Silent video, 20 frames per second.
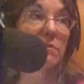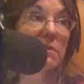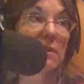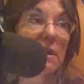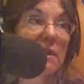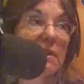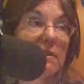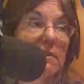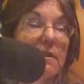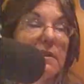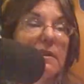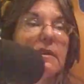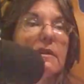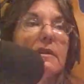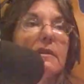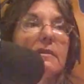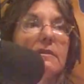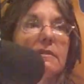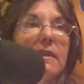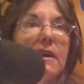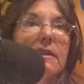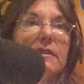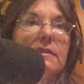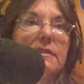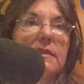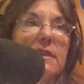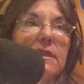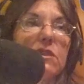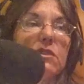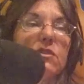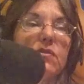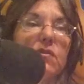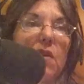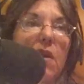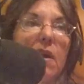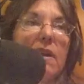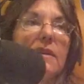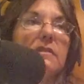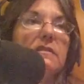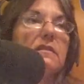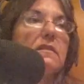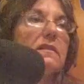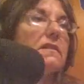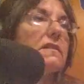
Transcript: day, let's each find